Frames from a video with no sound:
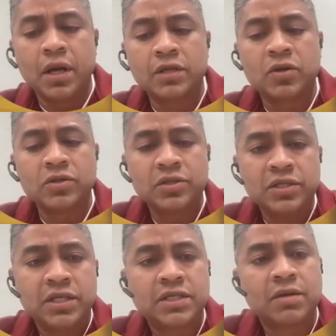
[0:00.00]
Let's also
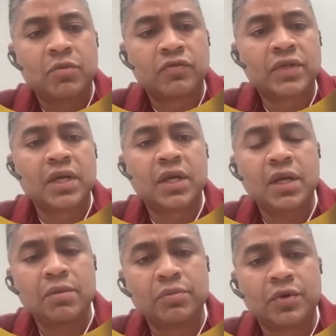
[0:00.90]
see some of the
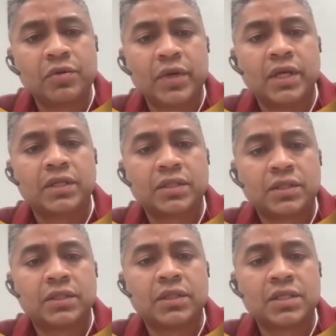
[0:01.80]
key
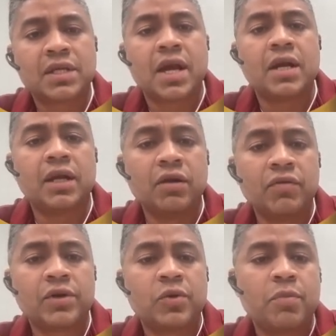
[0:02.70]
improvements this can
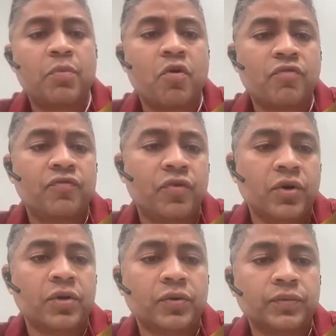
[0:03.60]
deliver to a
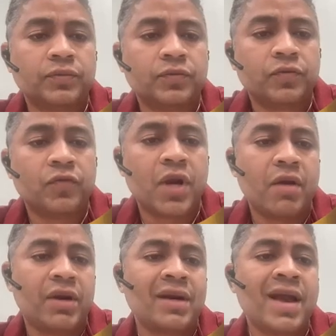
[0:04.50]
portfolio. We'll
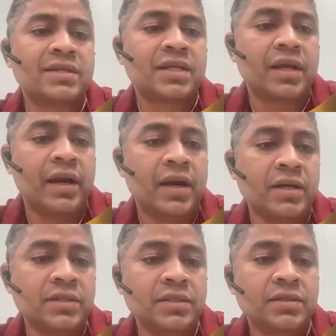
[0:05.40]
have an enhanced
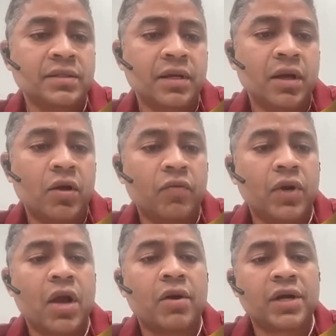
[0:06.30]
cadence,
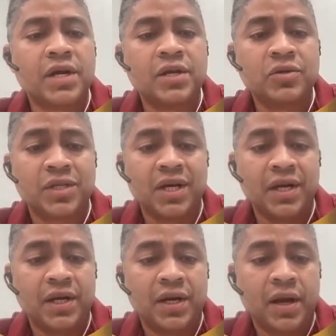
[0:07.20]
we'll have a reduced
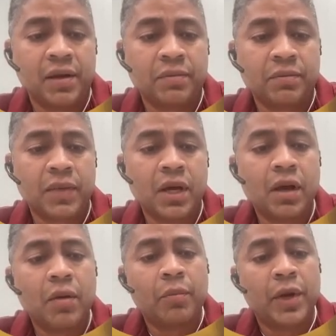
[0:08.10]
lead time,
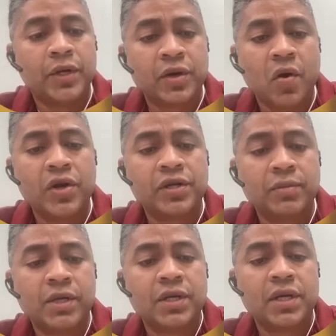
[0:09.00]
better
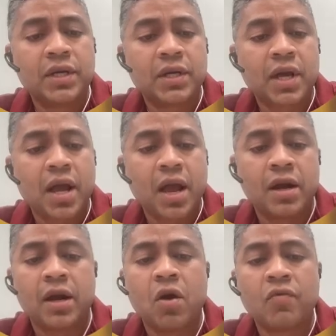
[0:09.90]
auditability,
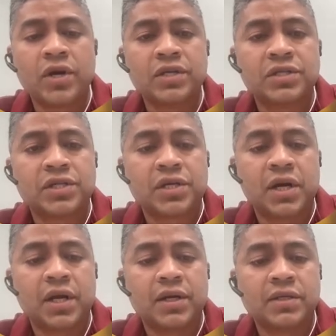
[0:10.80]
and a lower
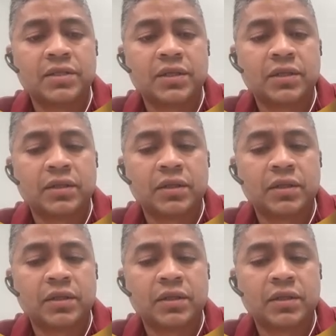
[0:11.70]
decision latency.